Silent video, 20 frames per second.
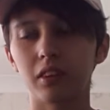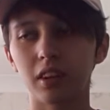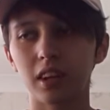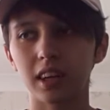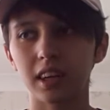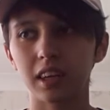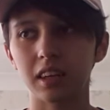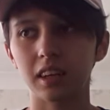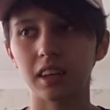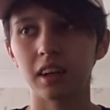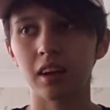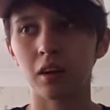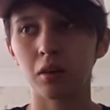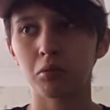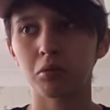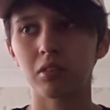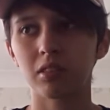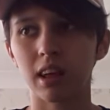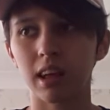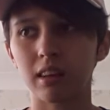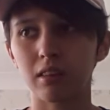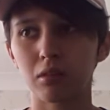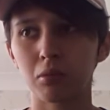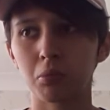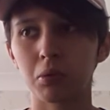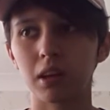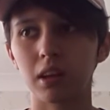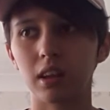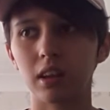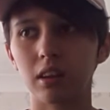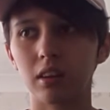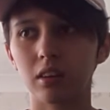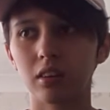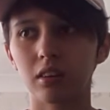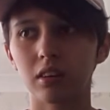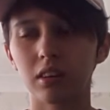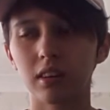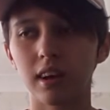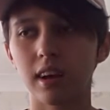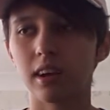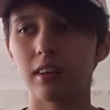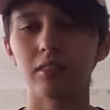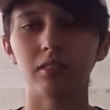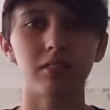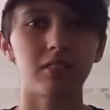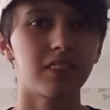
like it upsets me that yeah.